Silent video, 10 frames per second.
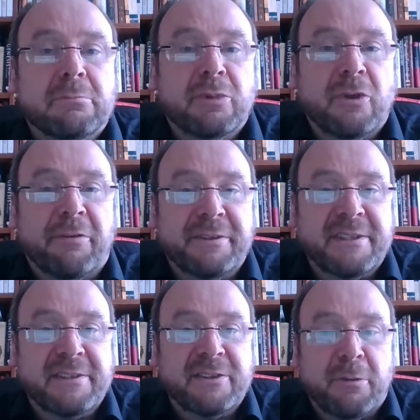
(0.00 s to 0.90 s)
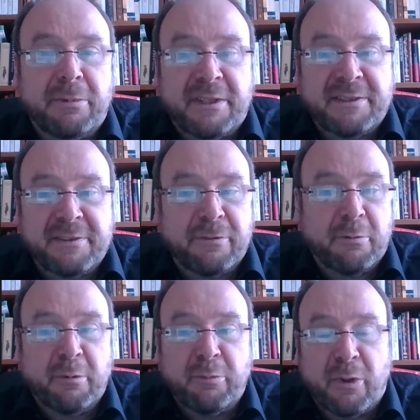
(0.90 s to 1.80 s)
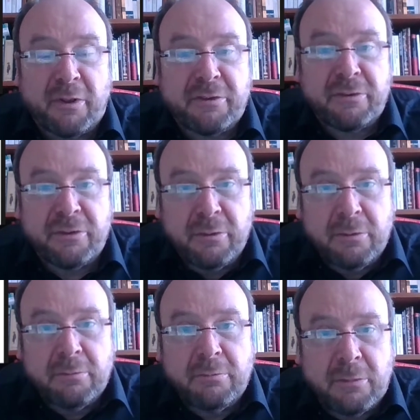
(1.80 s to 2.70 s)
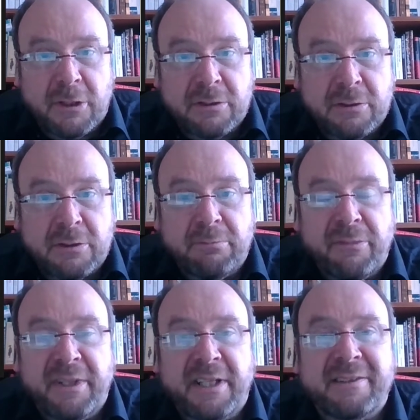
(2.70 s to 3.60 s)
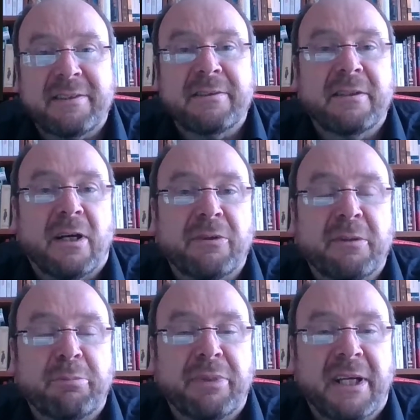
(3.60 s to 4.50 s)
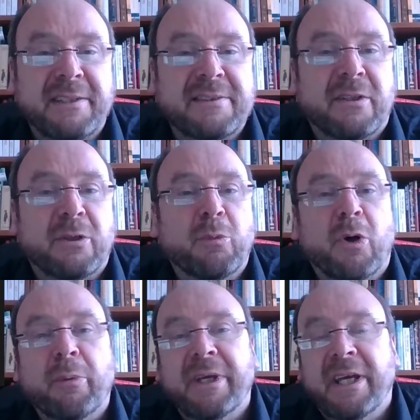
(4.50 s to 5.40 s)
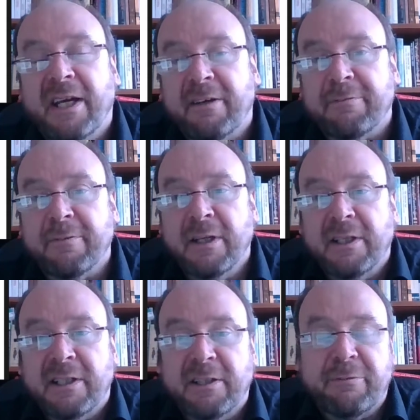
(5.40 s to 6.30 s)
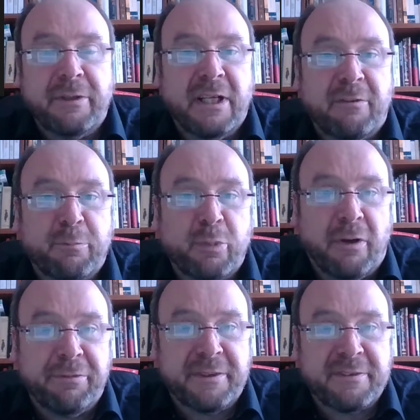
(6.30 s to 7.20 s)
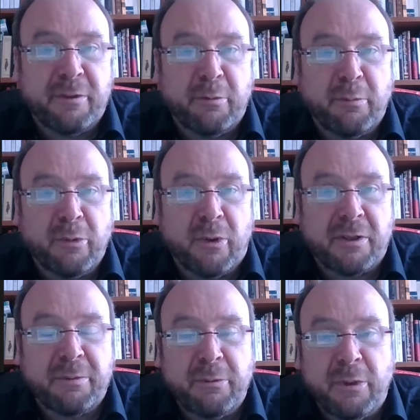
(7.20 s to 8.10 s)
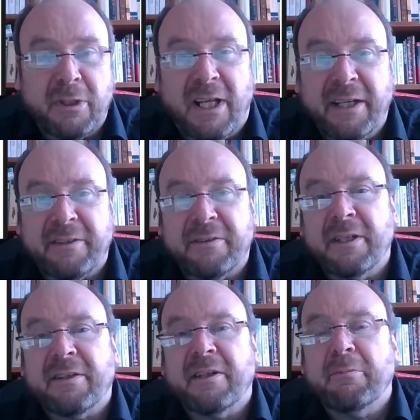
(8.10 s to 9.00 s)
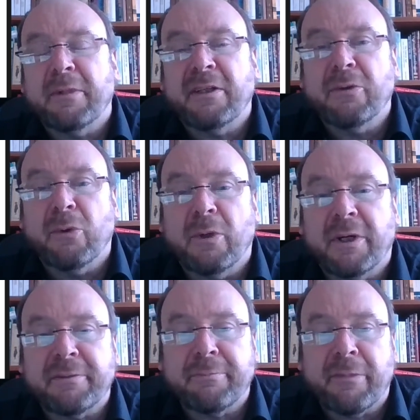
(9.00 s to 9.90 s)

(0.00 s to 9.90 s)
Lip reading: Profits and surpluses from abroad too, but that now depends on what we have. If we have profits from abroad, we would like to get them ignored.